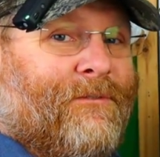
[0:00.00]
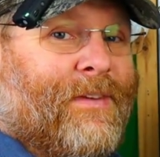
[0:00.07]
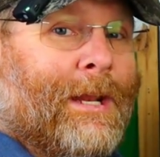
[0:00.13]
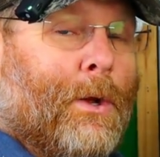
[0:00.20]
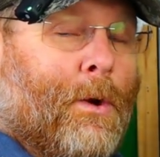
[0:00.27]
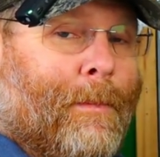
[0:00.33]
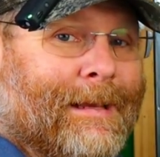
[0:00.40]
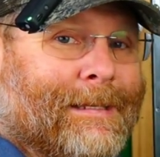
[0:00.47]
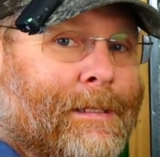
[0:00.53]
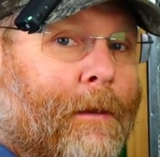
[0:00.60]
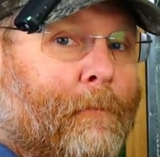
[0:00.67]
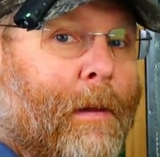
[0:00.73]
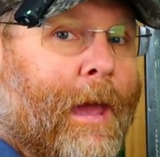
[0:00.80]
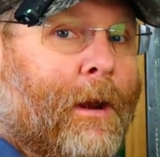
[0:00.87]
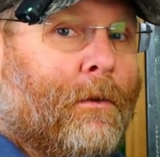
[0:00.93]
video on my
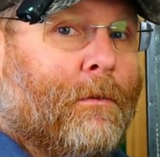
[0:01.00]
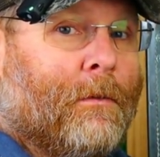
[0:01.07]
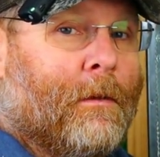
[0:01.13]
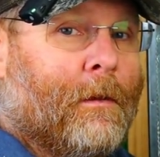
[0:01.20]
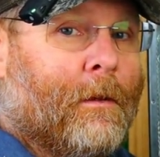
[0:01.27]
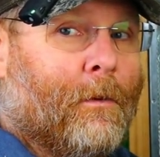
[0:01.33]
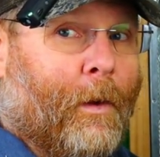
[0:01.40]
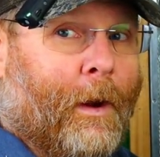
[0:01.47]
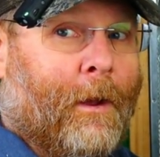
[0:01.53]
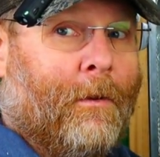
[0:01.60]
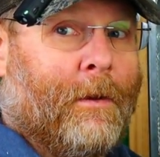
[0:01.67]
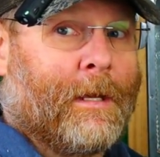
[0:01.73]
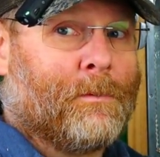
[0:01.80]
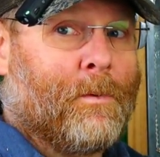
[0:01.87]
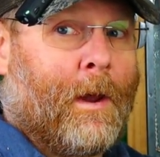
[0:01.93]
sub panel, well,
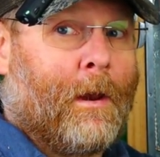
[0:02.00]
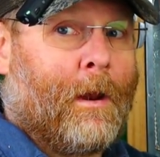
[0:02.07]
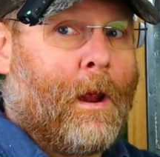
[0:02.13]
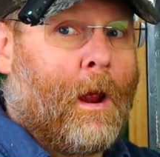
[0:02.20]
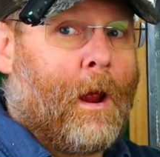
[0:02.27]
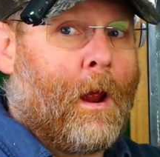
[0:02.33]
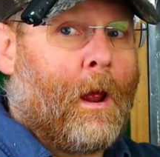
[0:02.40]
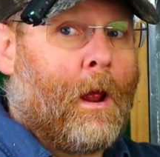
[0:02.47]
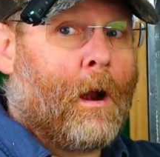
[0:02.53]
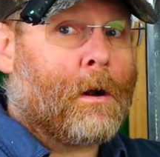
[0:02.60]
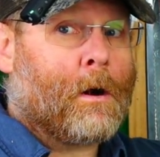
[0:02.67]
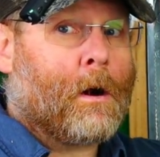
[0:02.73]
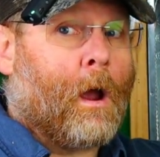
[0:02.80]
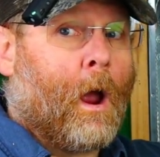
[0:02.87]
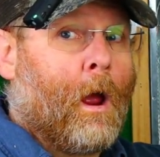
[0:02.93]
guess what?
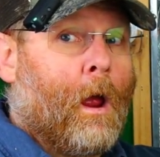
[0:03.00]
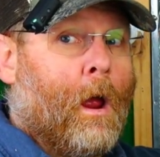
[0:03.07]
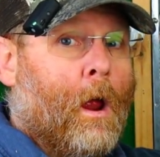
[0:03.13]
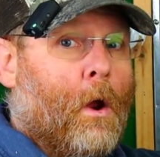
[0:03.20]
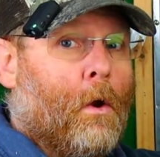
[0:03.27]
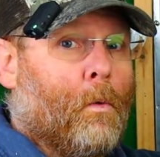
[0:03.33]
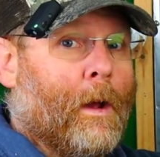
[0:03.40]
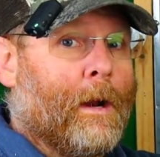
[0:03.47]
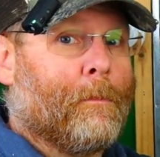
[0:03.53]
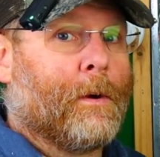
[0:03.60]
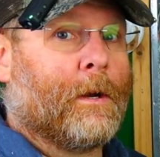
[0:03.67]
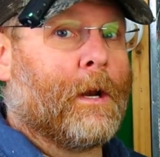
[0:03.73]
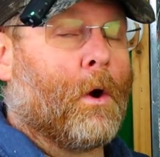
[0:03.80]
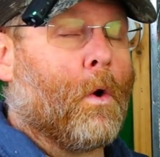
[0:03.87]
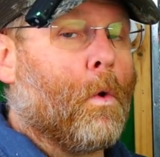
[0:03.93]
Right up
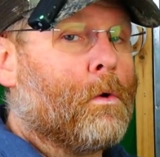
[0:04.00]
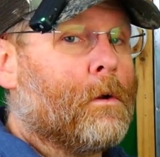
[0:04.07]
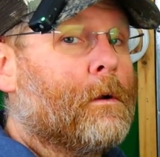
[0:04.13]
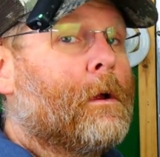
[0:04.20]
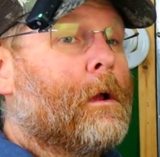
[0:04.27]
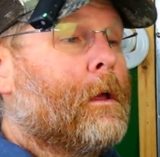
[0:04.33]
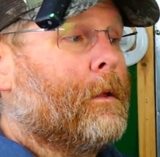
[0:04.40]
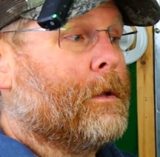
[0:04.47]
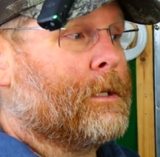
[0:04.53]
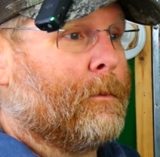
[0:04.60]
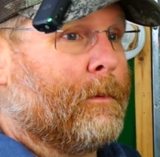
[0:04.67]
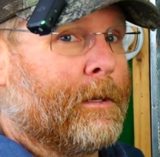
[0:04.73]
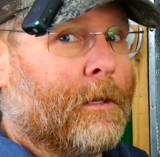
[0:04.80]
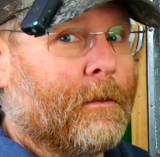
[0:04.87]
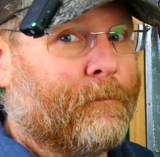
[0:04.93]
in the corner, there's gonna
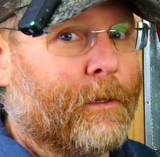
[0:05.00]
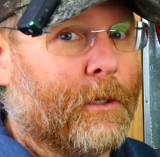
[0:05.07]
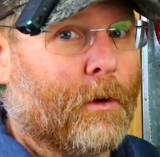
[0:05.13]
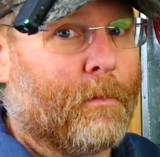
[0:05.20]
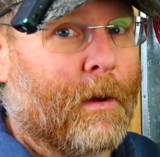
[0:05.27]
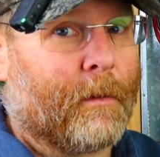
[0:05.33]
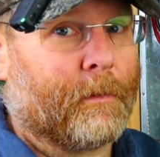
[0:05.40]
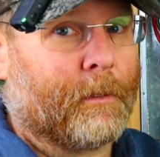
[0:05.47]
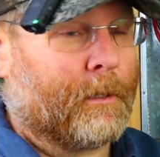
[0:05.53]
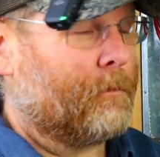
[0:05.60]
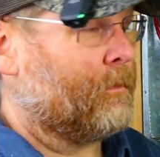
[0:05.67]
be another video popping